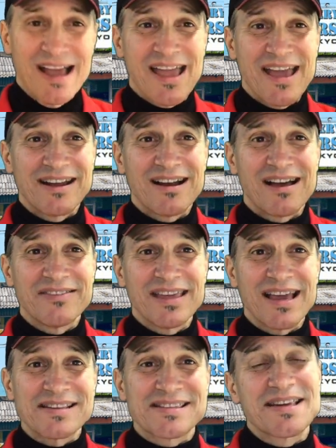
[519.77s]
and on
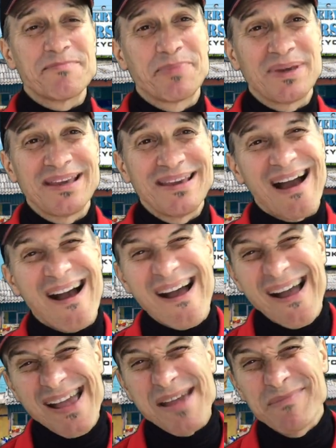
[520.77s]
the SMB,
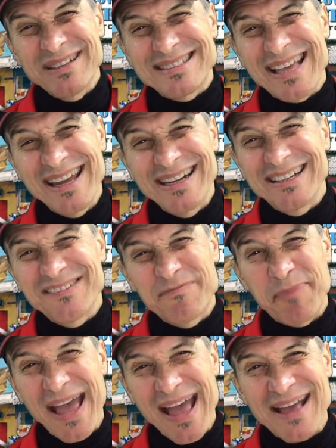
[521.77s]
I'm a
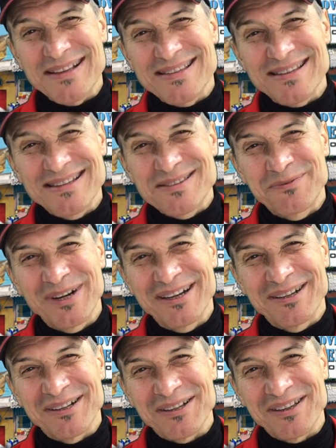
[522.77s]
tentative pass as
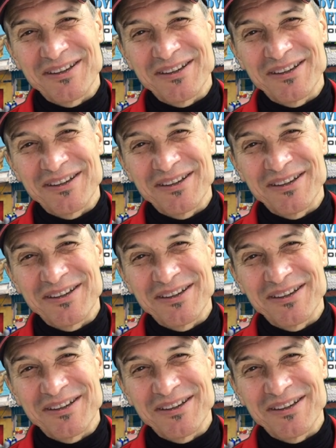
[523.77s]
well.